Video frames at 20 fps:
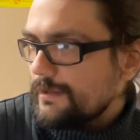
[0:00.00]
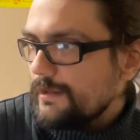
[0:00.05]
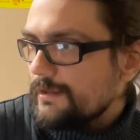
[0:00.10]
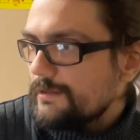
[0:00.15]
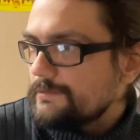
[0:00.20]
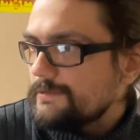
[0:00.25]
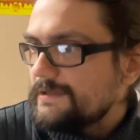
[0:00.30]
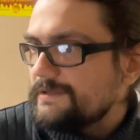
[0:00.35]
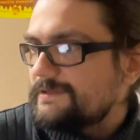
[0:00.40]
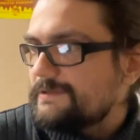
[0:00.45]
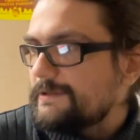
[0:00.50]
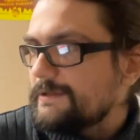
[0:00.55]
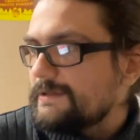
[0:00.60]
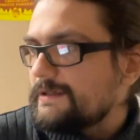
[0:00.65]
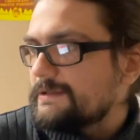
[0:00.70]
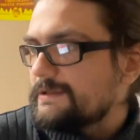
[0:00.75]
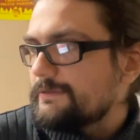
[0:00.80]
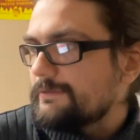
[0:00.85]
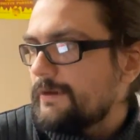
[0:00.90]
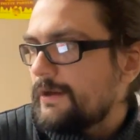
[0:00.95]
let's look
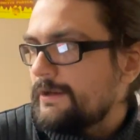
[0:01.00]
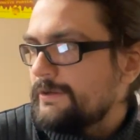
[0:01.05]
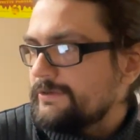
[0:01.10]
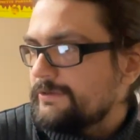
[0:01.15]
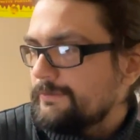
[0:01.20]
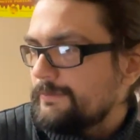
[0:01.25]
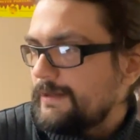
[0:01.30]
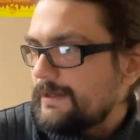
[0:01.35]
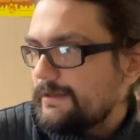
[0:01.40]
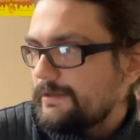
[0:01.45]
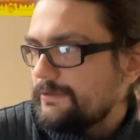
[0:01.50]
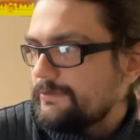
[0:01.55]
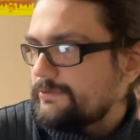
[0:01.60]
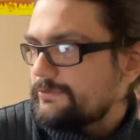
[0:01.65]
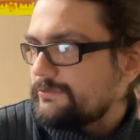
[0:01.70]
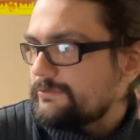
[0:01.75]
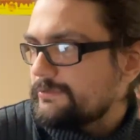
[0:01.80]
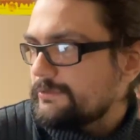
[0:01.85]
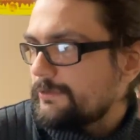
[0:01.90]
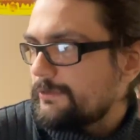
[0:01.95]
at the Rotten
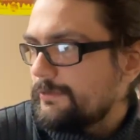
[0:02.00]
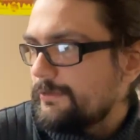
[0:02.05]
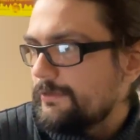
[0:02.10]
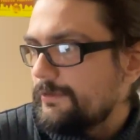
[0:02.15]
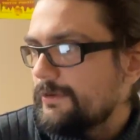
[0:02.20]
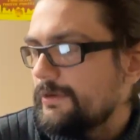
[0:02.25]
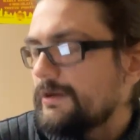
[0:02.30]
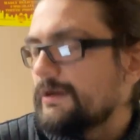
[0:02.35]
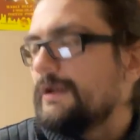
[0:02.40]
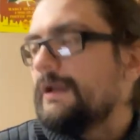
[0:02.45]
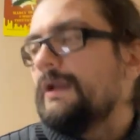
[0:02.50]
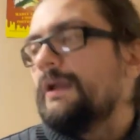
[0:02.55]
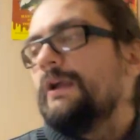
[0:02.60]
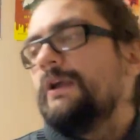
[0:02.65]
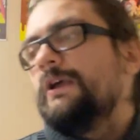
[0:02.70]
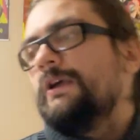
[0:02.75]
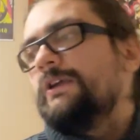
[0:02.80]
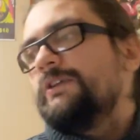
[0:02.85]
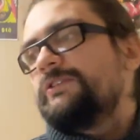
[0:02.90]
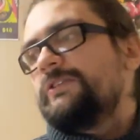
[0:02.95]
Tomatoes score.
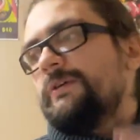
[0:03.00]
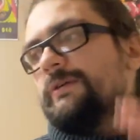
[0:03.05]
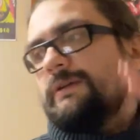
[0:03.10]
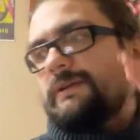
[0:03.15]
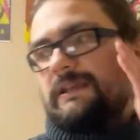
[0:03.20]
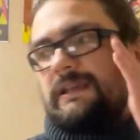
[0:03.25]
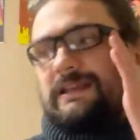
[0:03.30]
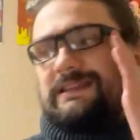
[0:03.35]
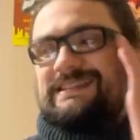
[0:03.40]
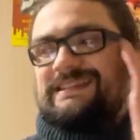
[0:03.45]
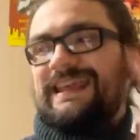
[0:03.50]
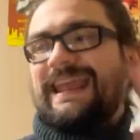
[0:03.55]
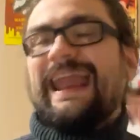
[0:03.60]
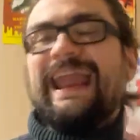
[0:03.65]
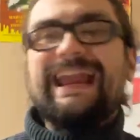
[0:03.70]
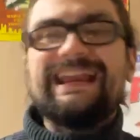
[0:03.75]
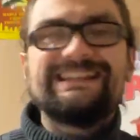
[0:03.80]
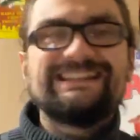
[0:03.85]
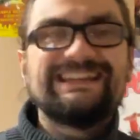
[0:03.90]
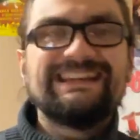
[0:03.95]
So it gets
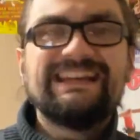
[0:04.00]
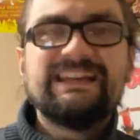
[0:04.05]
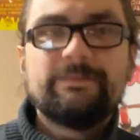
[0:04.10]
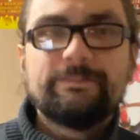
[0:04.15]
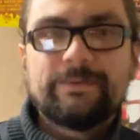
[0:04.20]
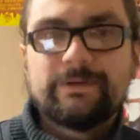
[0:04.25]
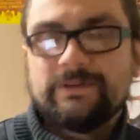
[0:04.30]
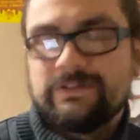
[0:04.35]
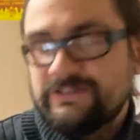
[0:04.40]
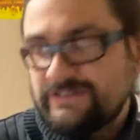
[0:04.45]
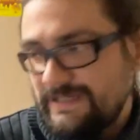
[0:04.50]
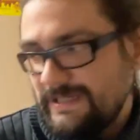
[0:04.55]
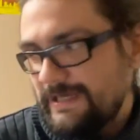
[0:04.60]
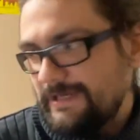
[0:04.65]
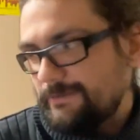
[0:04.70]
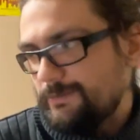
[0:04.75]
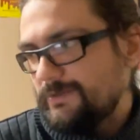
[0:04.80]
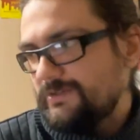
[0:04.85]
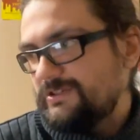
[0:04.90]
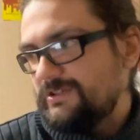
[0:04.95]

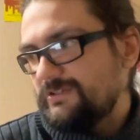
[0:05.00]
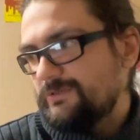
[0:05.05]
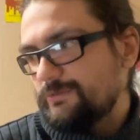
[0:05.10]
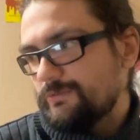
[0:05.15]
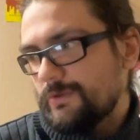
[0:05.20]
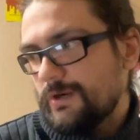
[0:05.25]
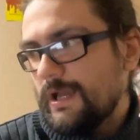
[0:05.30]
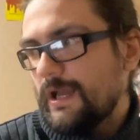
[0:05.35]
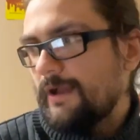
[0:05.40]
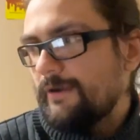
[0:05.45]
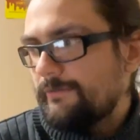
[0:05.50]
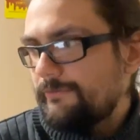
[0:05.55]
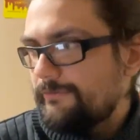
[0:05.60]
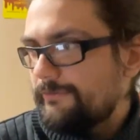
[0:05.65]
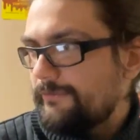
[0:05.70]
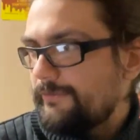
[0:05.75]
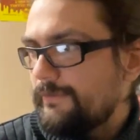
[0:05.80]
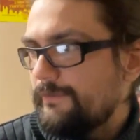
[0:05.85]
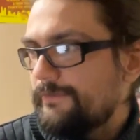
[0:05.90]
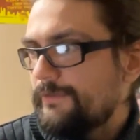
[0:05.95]
18%, which is rough
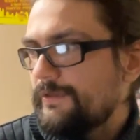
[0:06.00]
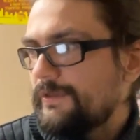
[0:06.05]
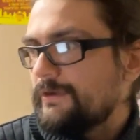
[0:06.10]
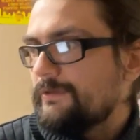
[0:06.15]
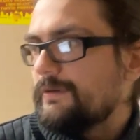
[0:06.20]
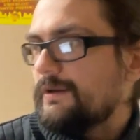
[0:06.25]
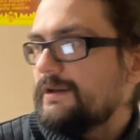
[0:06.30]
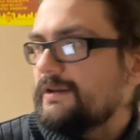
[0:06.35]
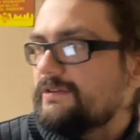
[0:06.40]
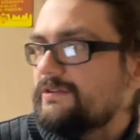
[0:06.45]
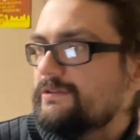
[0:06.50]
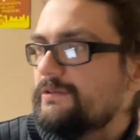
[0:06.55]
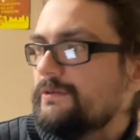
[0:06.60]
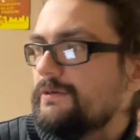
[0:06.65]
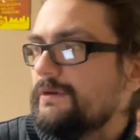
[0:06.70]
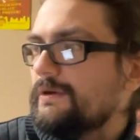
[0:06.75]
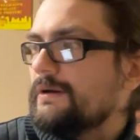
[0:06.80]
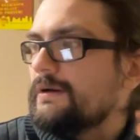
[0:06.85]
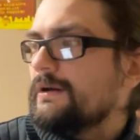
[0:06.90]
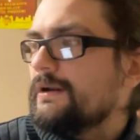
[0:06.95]
for the critic
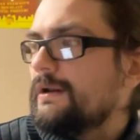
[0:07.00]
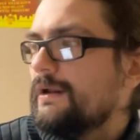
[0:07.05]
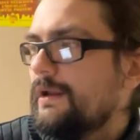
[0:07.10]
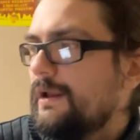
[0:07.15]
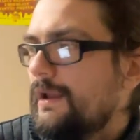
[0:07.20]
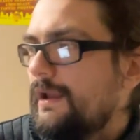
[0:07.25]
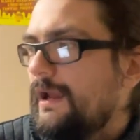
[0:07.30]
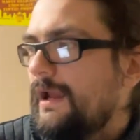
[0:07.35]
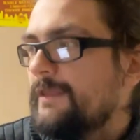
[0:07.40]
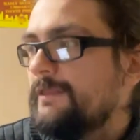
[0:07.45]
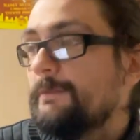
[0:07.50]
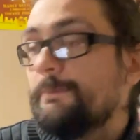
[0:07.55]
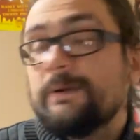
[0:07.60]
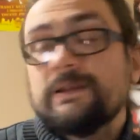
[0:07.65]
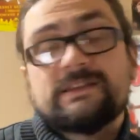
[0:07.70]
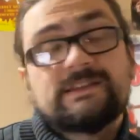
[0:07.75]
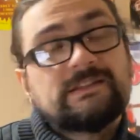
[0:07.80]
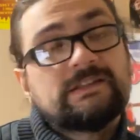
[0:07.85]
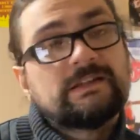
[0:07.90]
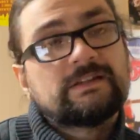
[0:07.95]
score, and about
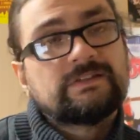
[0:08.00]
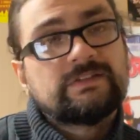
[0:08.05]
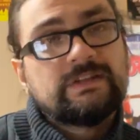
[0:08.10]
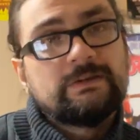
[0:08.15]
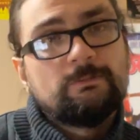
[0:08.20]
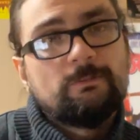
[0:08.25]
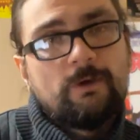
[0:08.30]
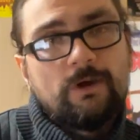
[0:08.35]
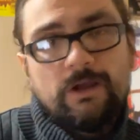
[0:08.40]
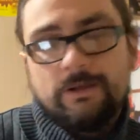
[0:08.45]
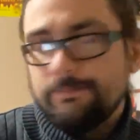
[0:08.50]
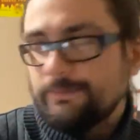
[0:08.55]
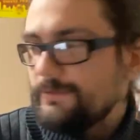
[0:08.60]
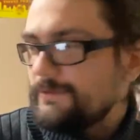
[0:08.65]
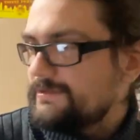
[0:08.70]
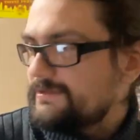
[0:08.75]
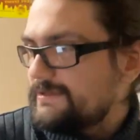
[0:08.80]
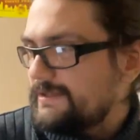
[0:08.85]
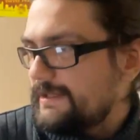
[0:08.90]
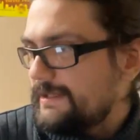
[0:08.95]

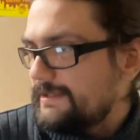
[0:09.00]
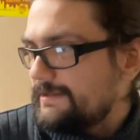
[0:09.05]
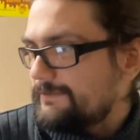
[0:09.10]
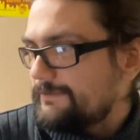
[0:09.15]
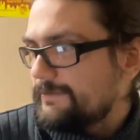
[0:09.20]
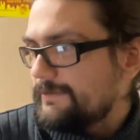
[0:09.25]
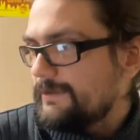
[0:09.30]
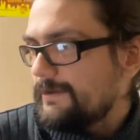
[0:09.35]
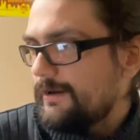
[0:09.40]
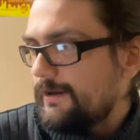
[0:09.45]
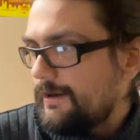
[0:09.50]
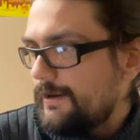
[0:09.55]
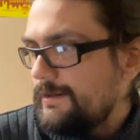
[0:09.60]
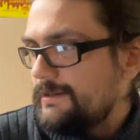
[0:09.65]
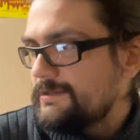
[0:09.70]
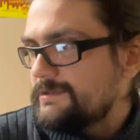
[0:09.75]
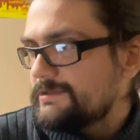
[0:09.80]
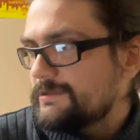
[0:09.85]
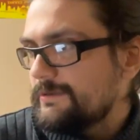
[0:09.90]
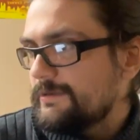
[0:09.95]
61% for the
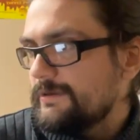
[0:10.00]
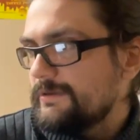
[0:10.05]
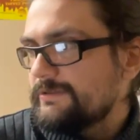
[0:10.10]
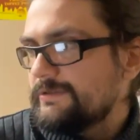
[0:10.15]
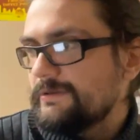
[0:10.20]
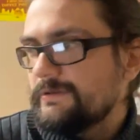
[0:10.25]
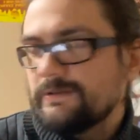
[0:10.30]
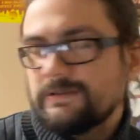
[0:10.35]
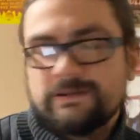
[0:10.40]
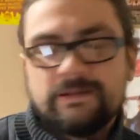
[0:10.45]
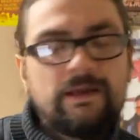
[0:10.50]
audience score. So